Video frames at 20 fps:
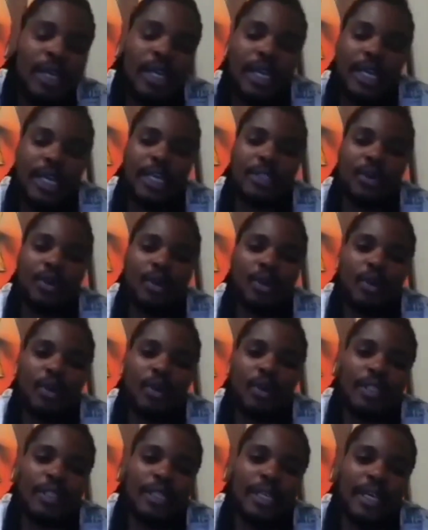It's
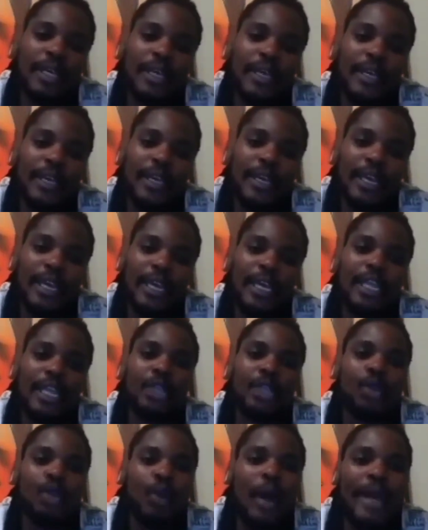called the
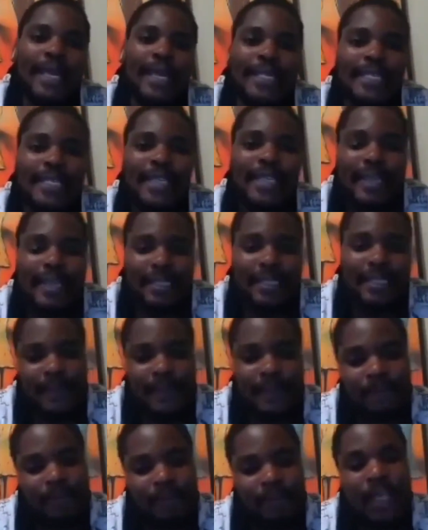Ntwa ya Sikwiti.
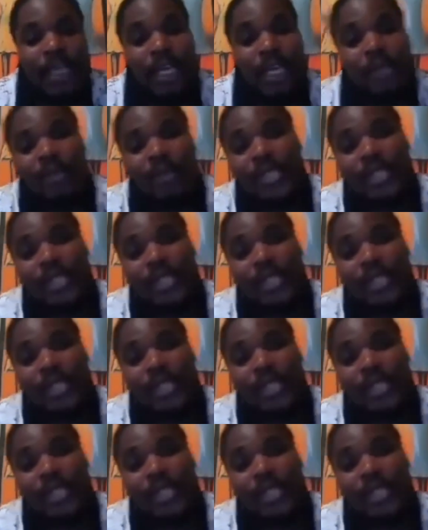That was in